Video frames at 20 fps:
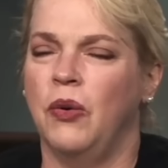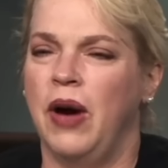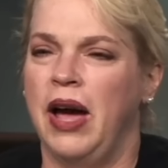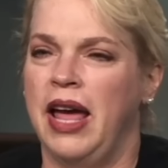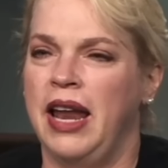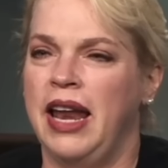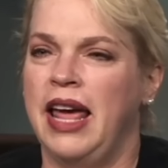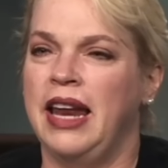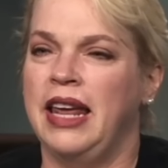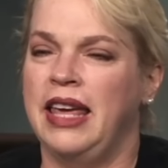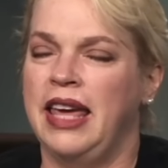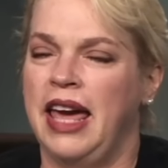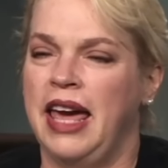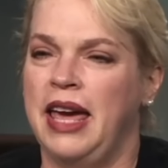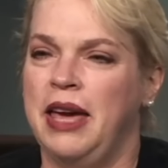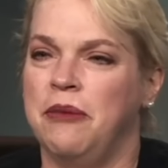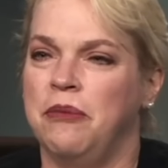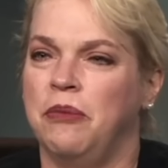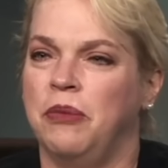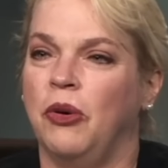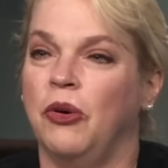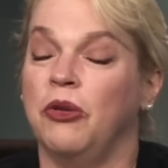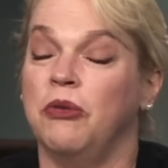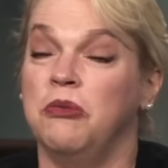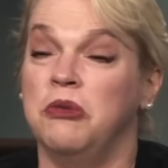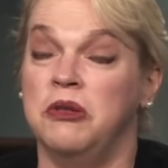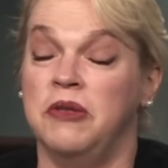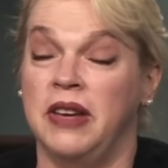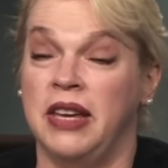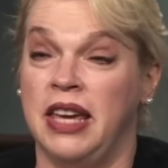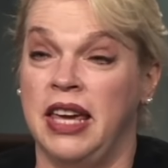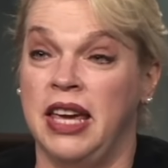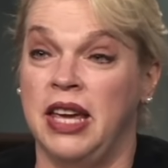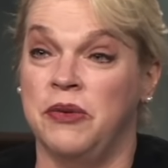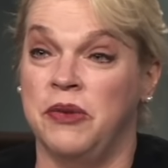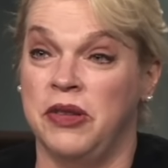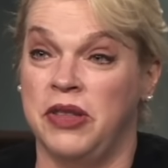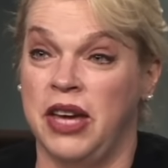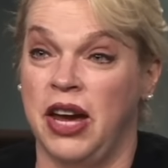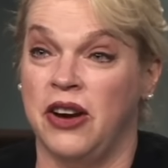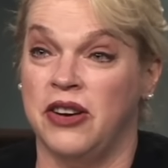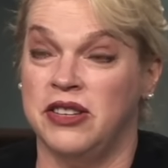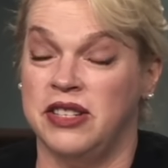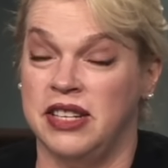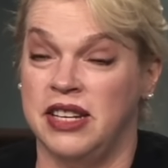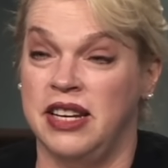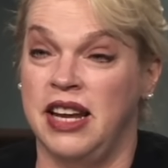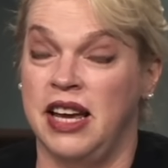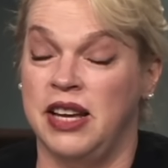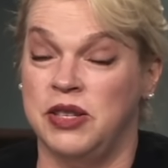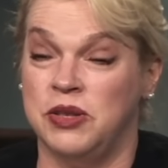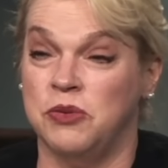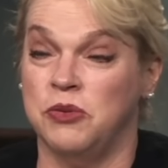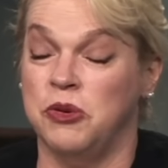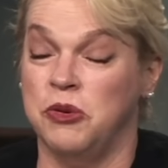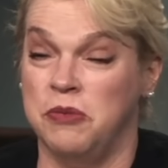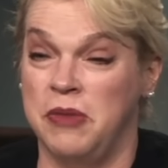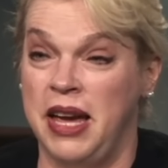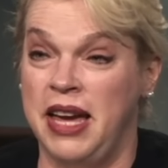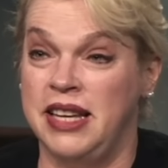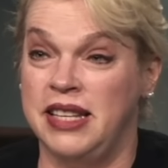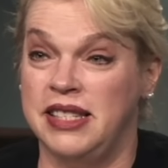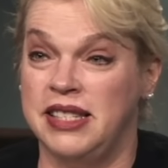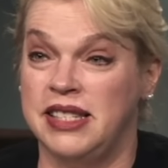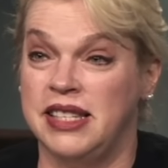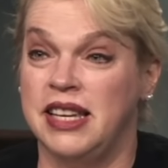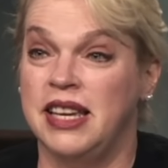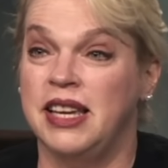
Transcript: Gwen and Gabe both moving in with Garrison as roommates.